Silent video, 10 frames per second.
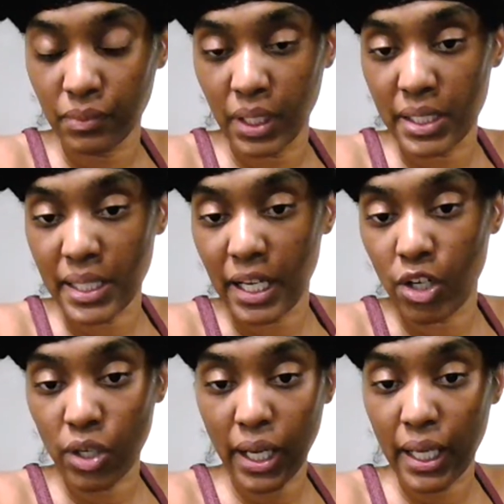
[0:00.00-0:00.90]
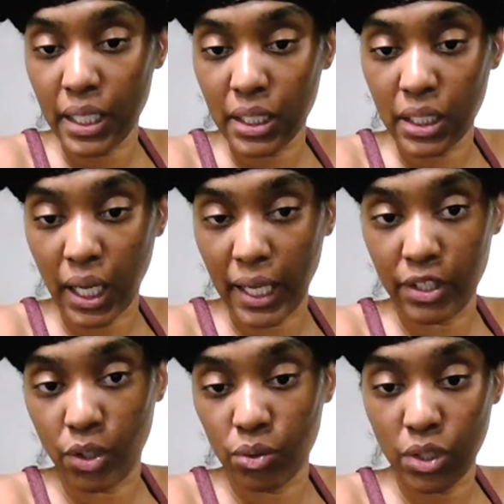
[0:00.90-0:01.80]
Is that okay? I
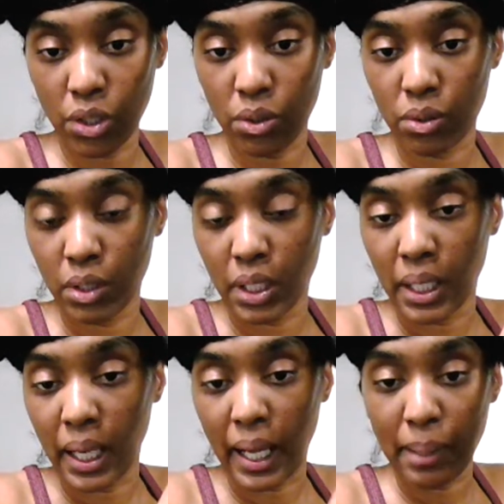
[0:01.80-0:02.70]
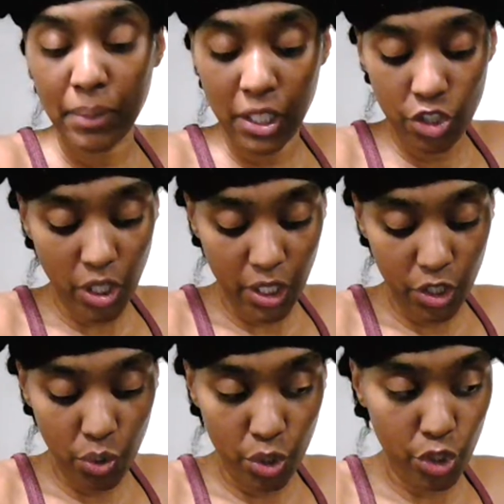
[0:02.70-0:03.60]
don't know. I'm not trying to
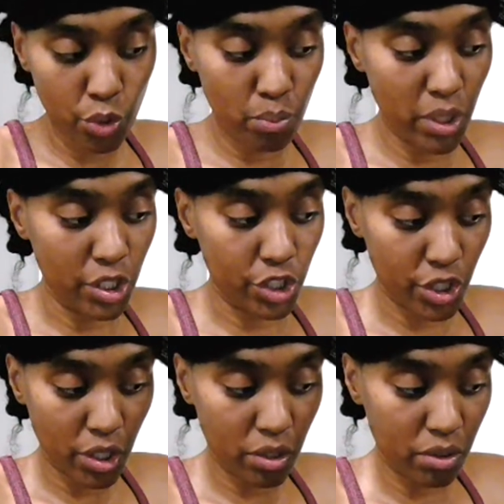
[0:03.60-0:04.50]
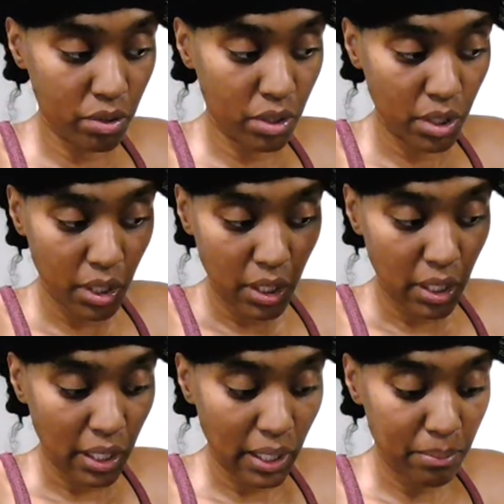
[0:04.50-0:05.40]
do it too much, though.
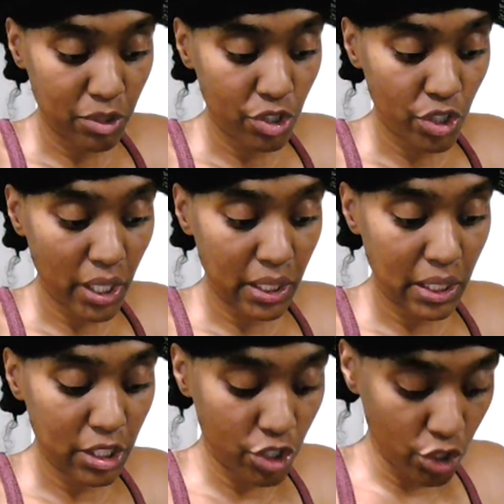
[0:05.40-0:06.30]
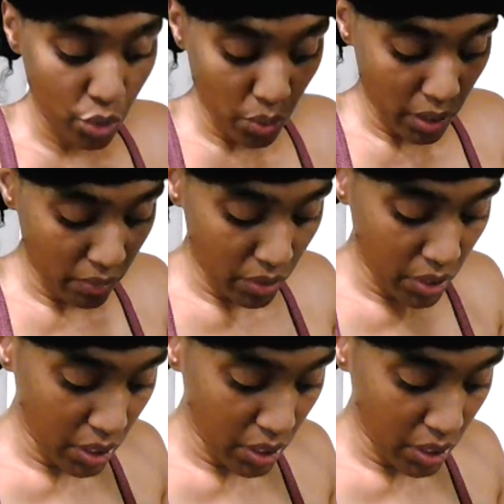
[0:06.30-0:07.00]
I'm just trying to get it to do whatever it